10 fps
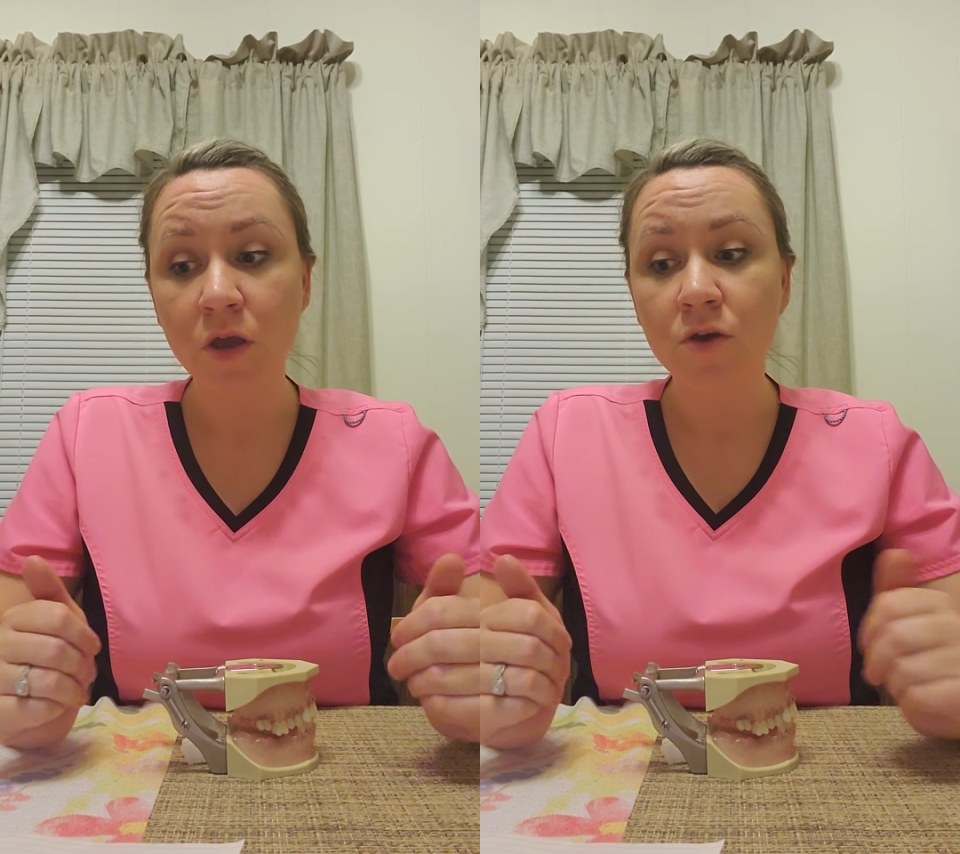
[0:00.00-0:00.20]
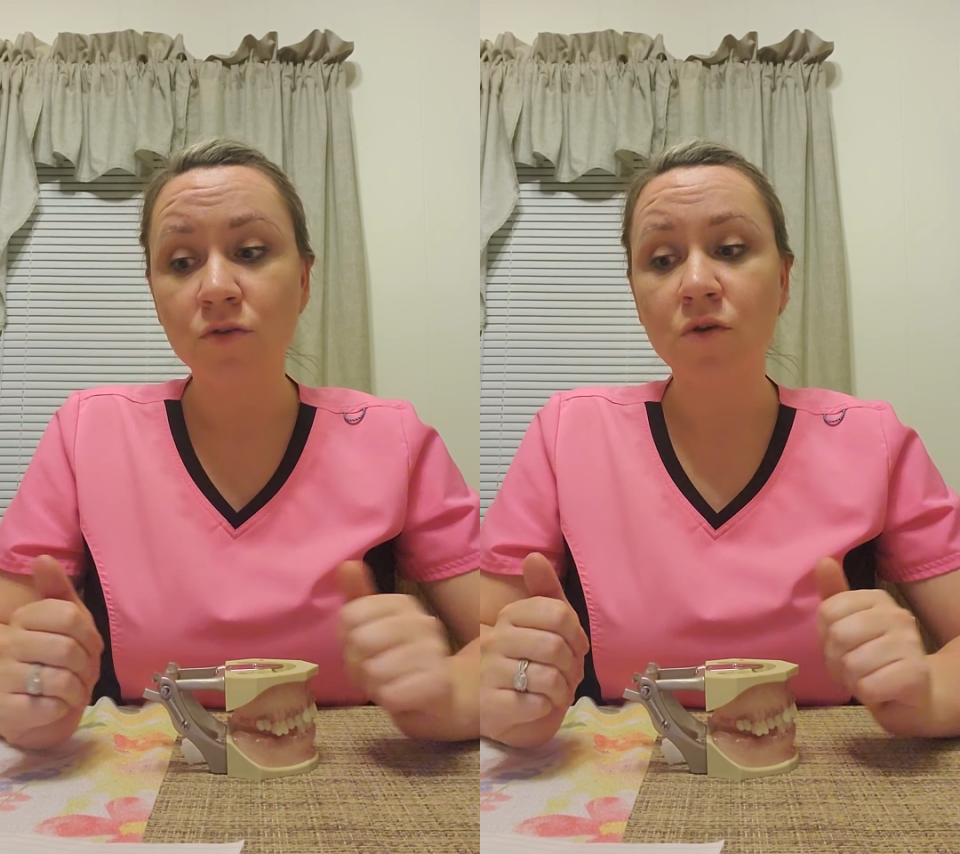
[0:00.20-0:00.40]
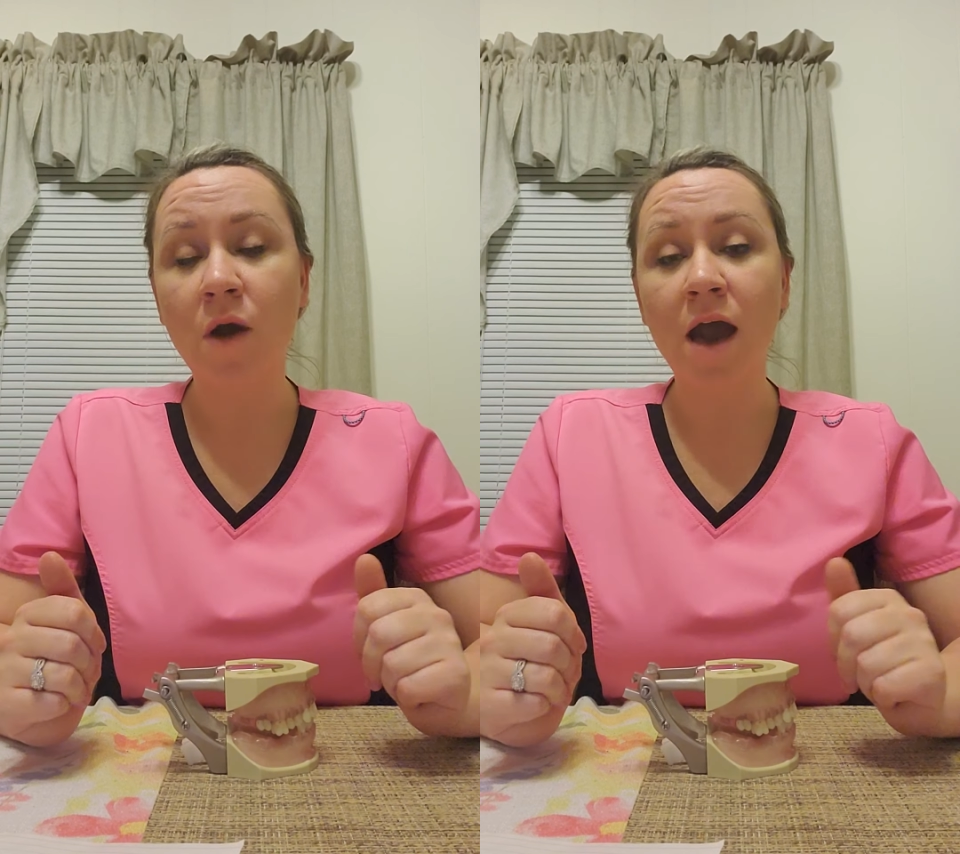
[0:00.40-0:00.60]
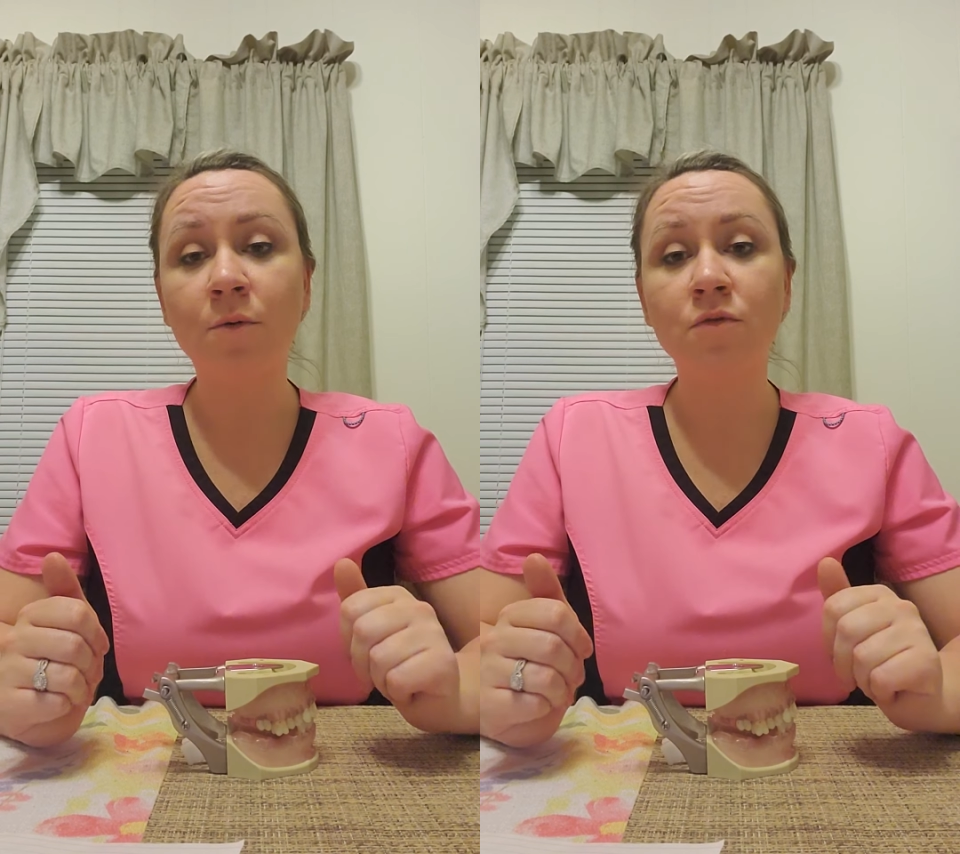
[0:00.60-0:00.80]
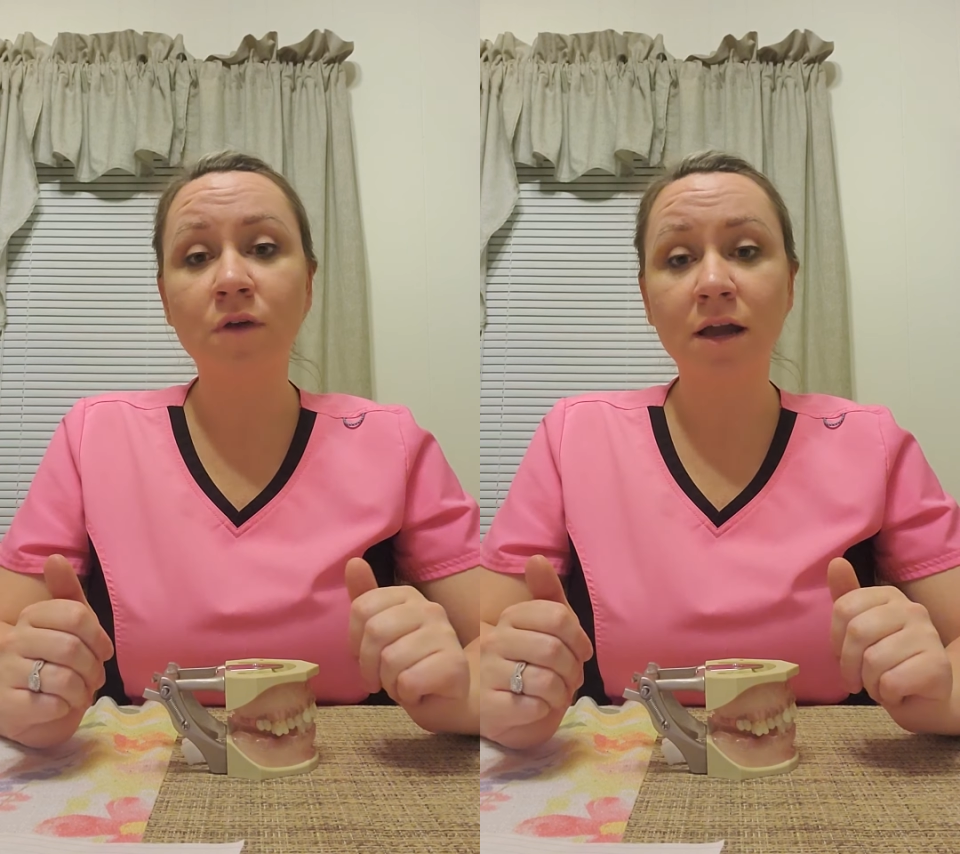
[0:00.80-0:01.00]
So I
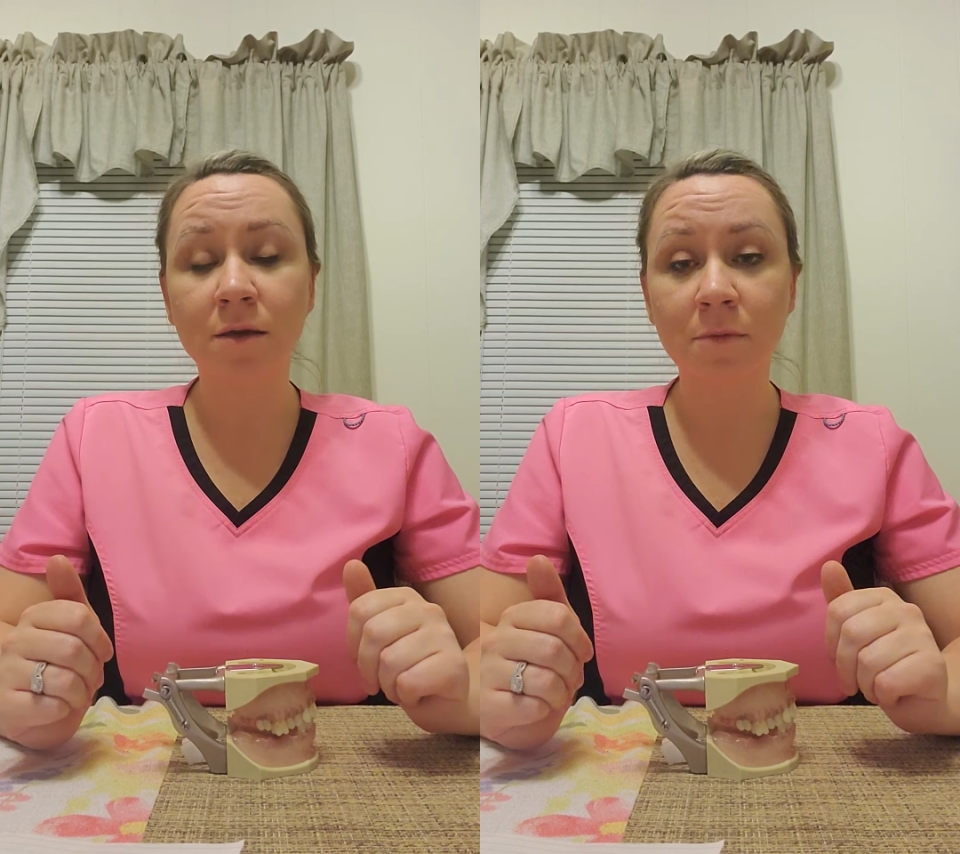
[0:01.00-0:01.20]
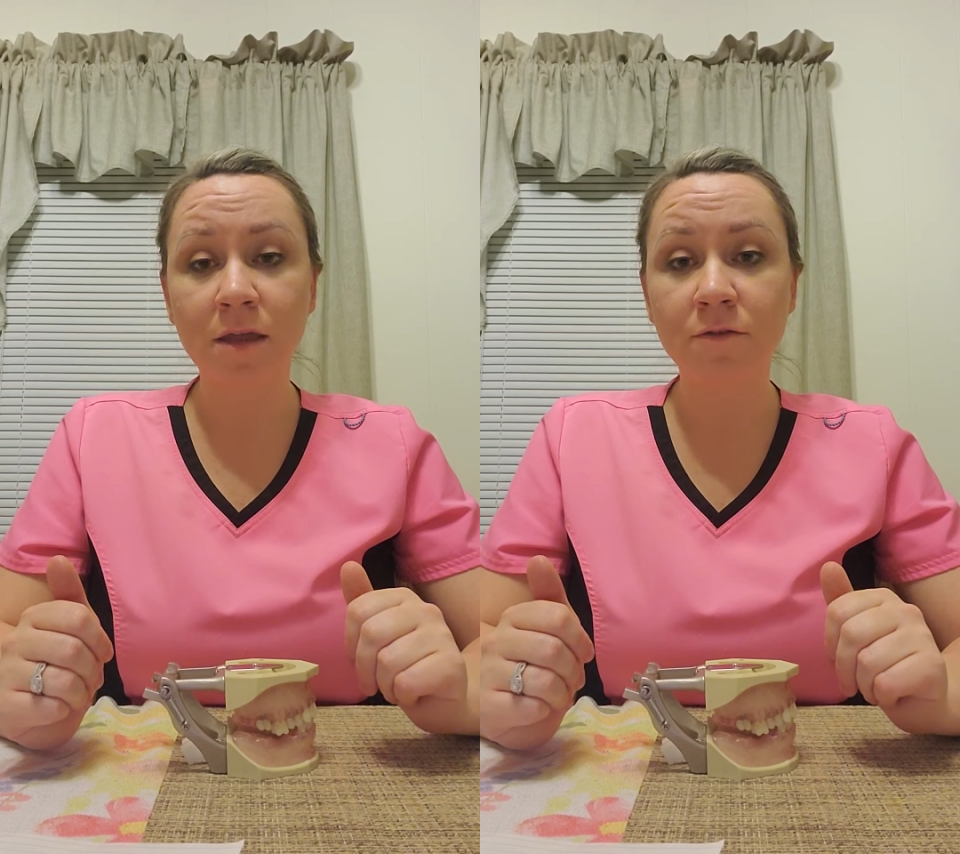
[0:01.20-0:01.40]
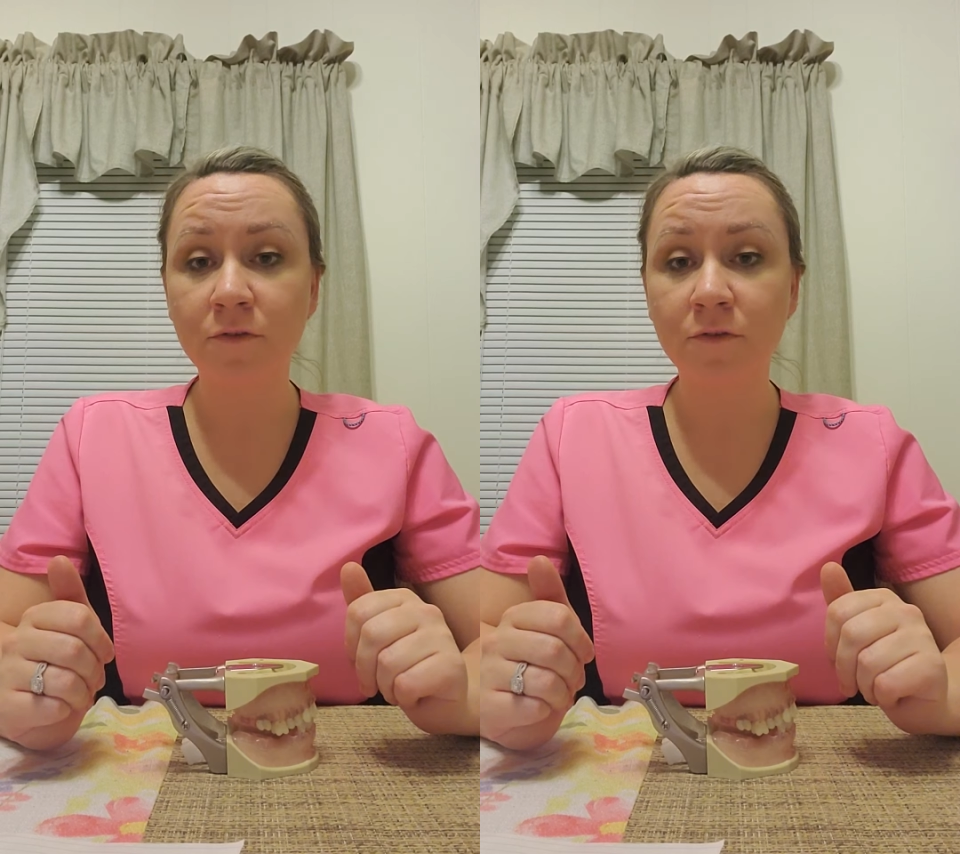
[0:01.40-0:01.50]
would recommend